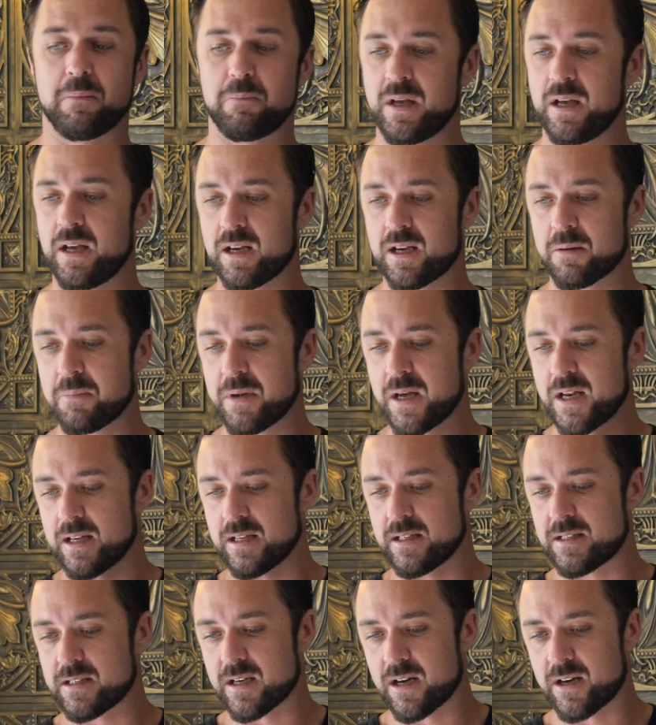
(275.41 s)
being
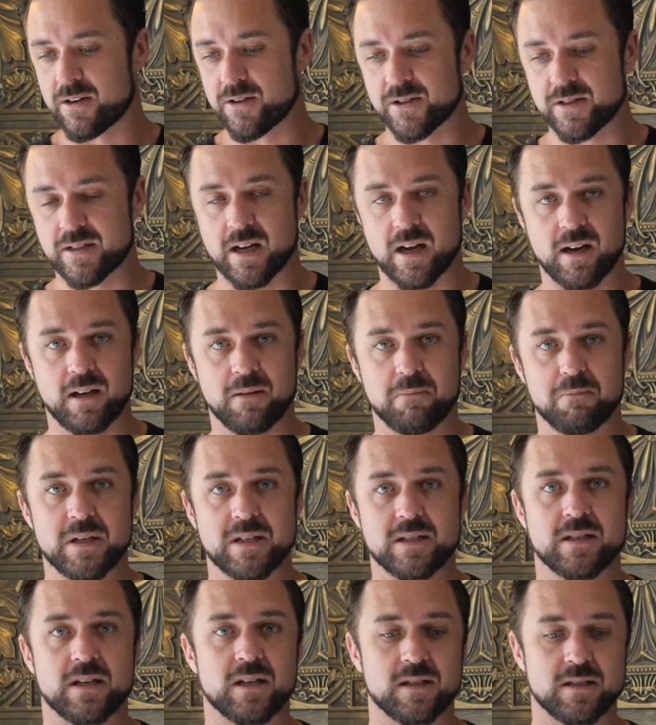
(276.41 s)
committed to understanding
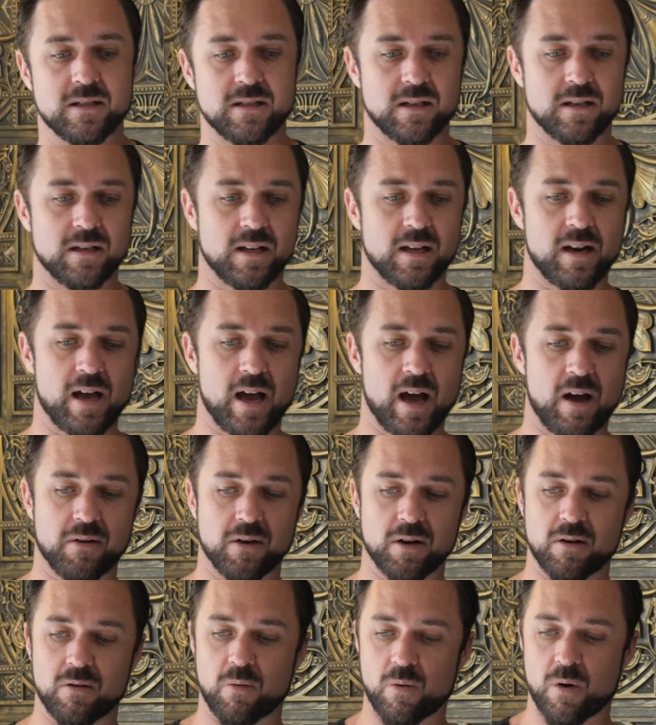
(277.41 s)
business and how to
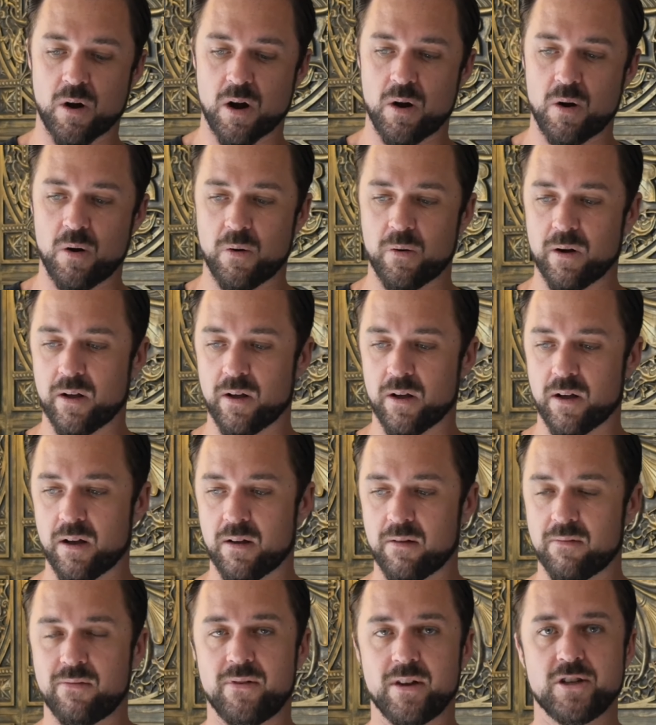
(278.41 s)
grow a
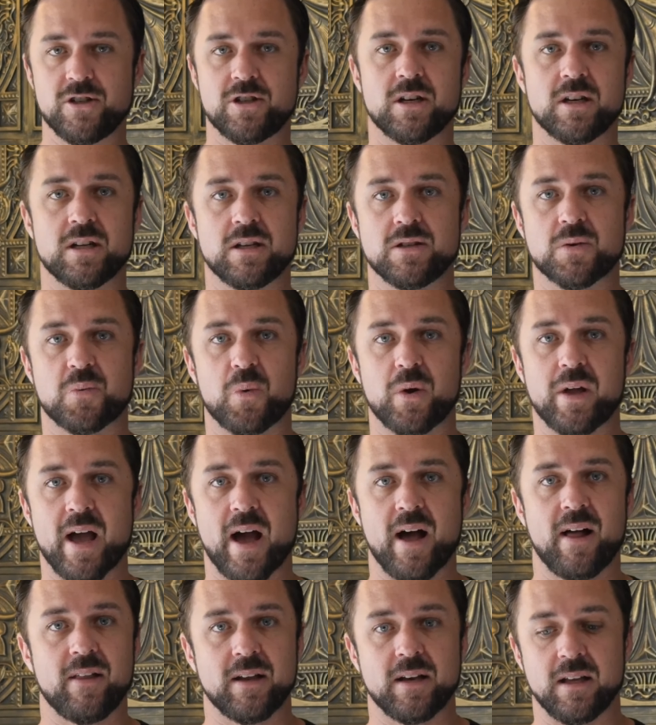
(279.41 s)
vision into
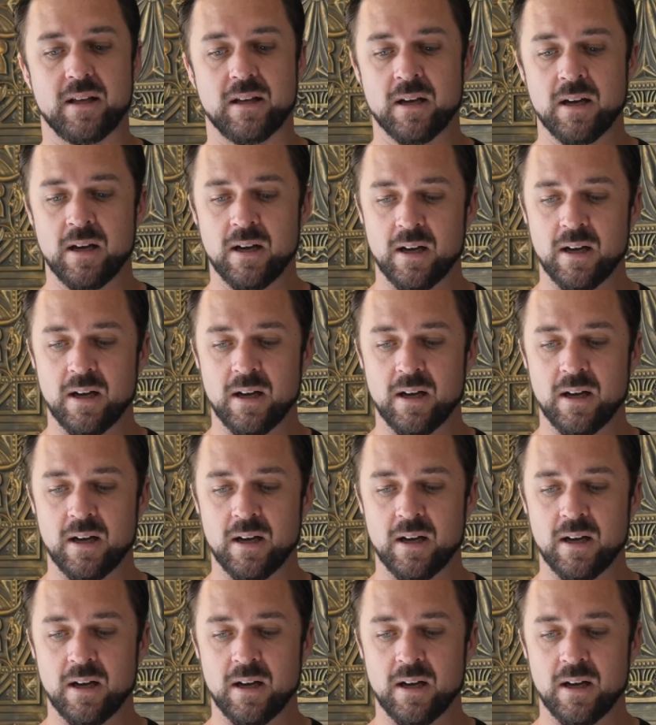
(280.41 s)
reality